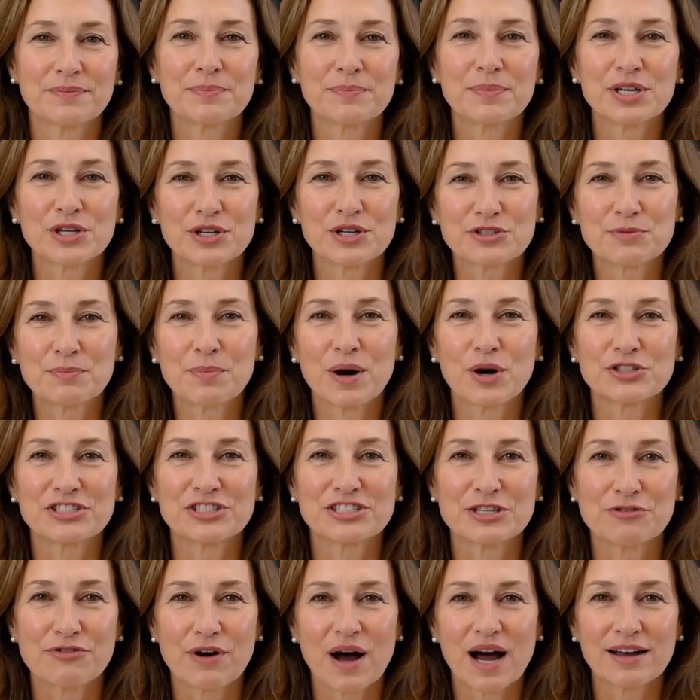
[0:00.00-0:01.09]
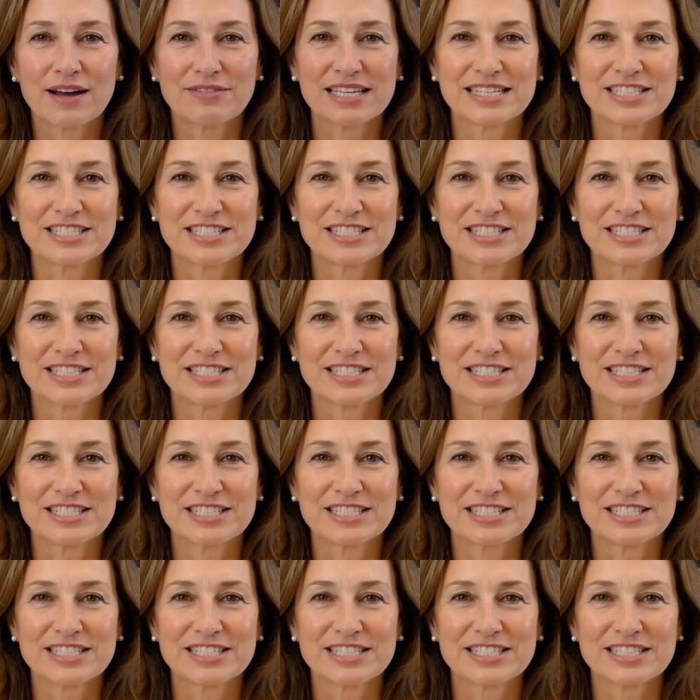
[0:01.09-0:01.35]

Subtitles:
Because most surviving